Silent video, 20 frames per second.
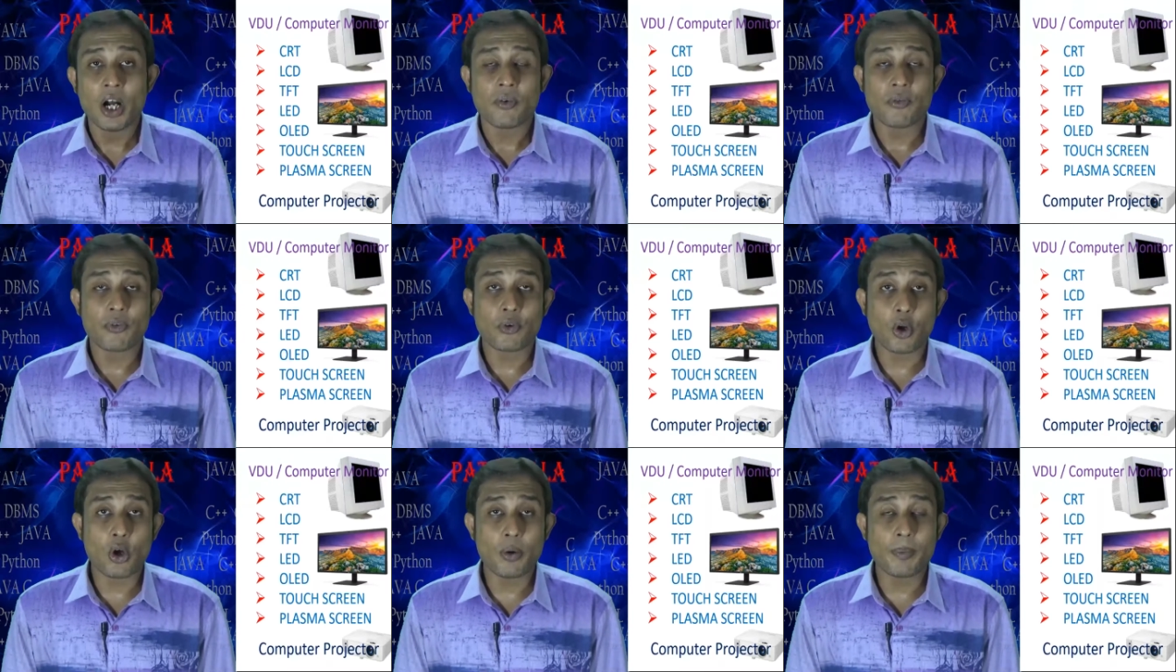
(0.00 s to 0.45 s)

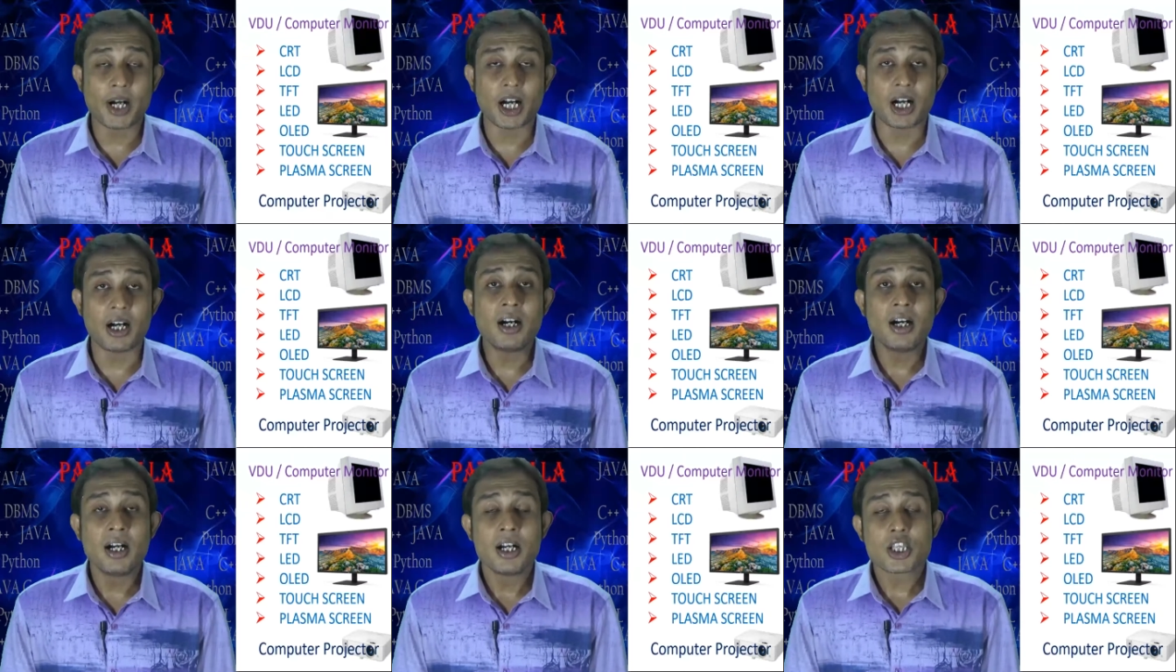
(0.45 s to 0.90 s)
from
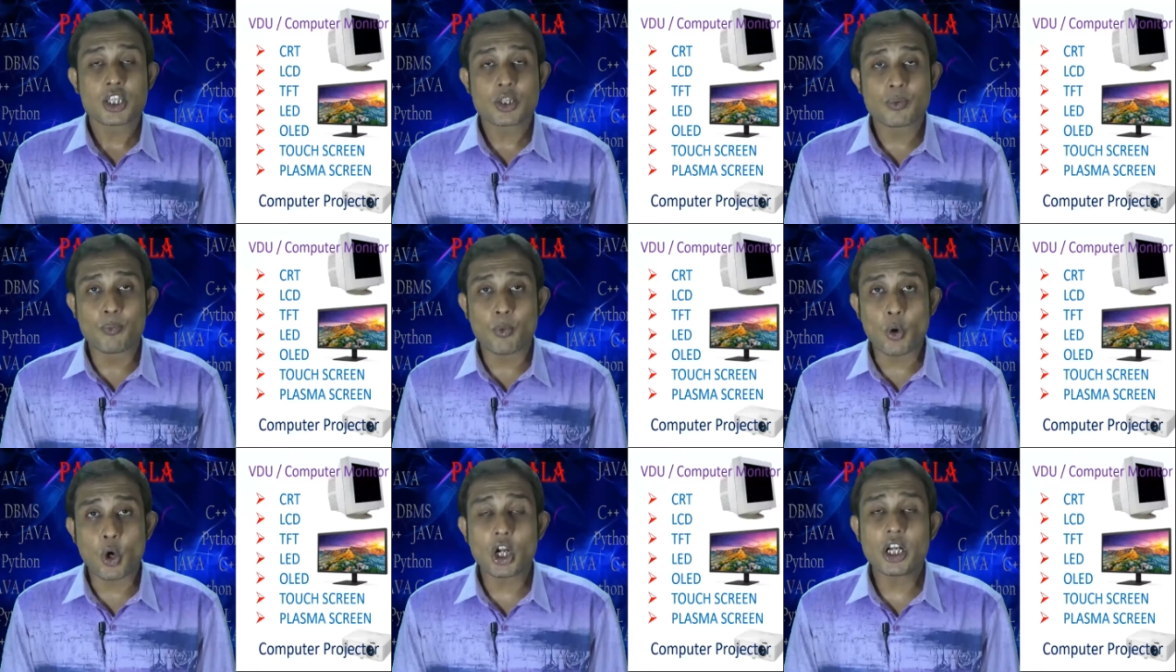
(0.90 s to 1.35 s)
a
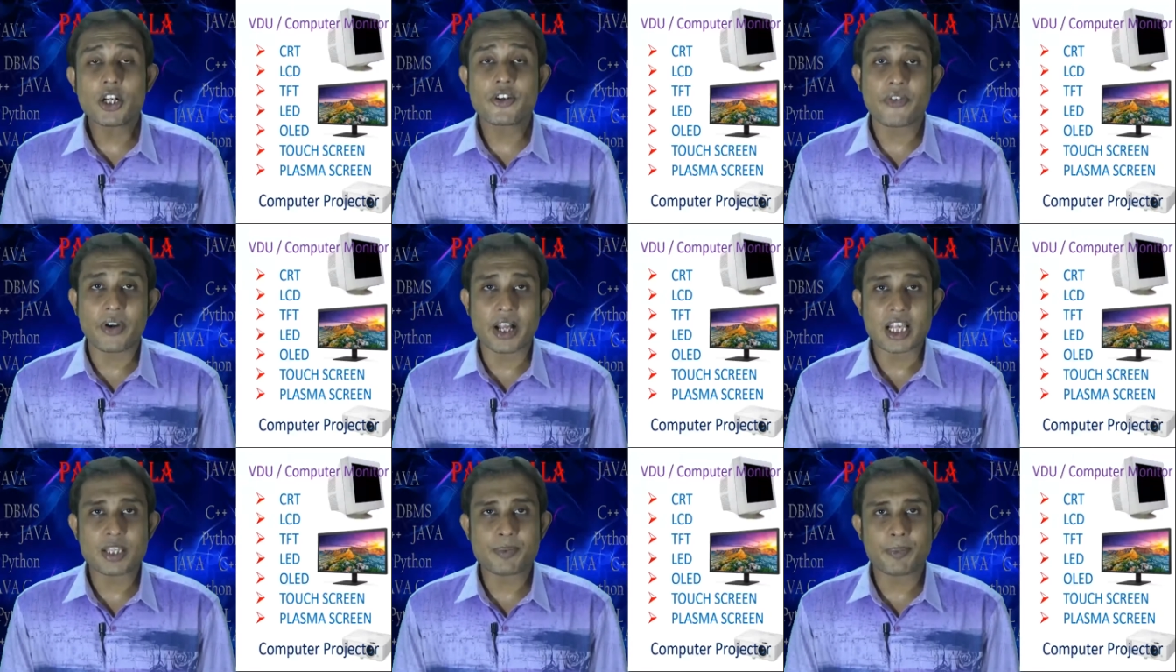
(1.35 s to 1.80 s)
small
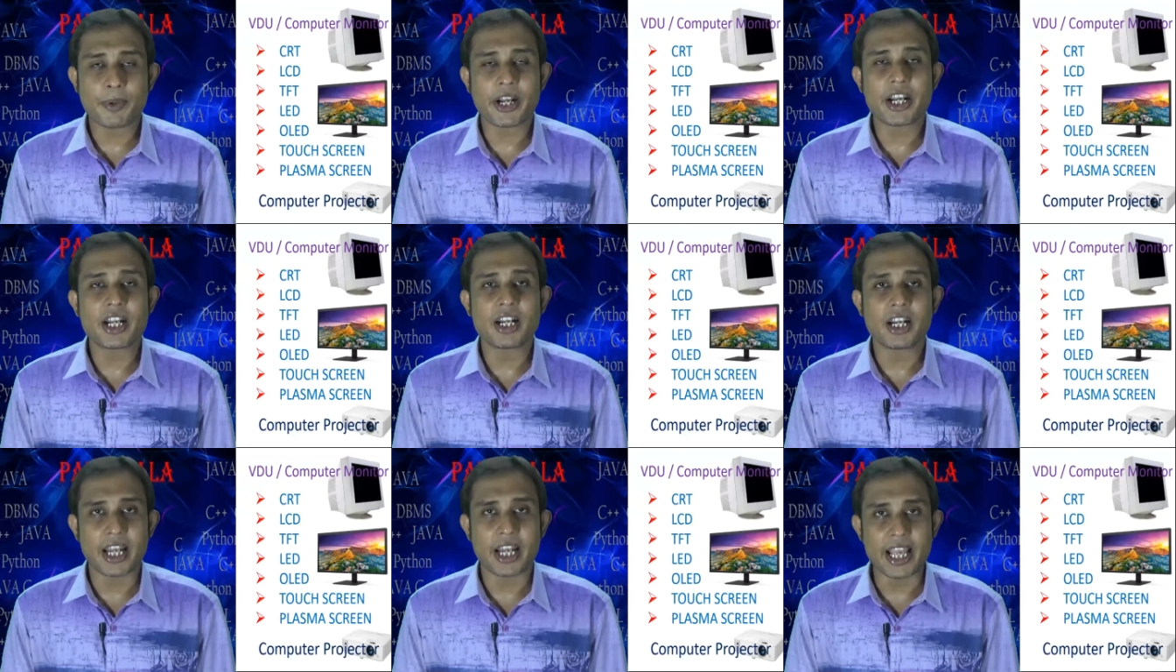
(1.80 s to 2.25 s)

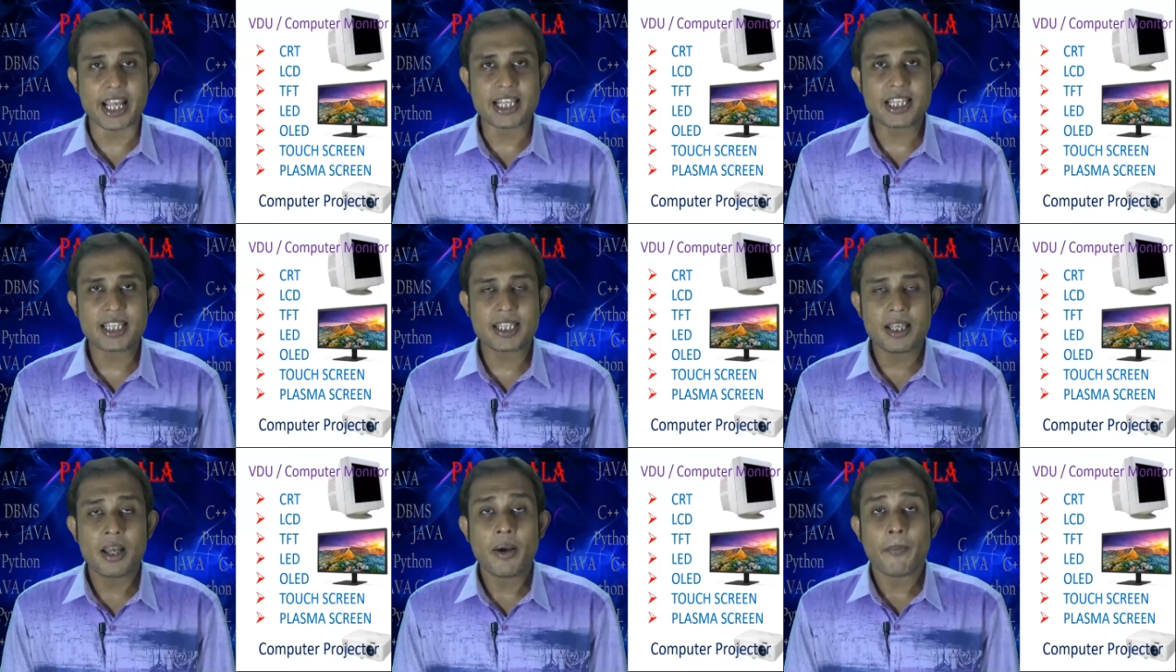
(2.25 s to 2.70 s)
transparent
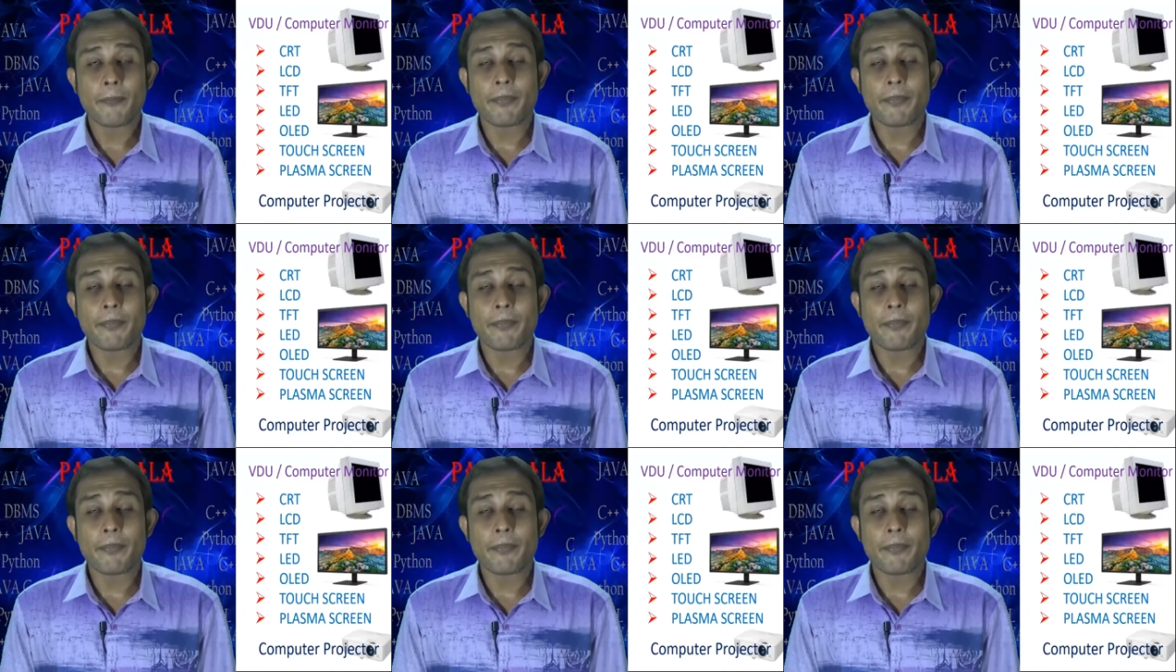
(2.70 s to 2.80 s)
lens,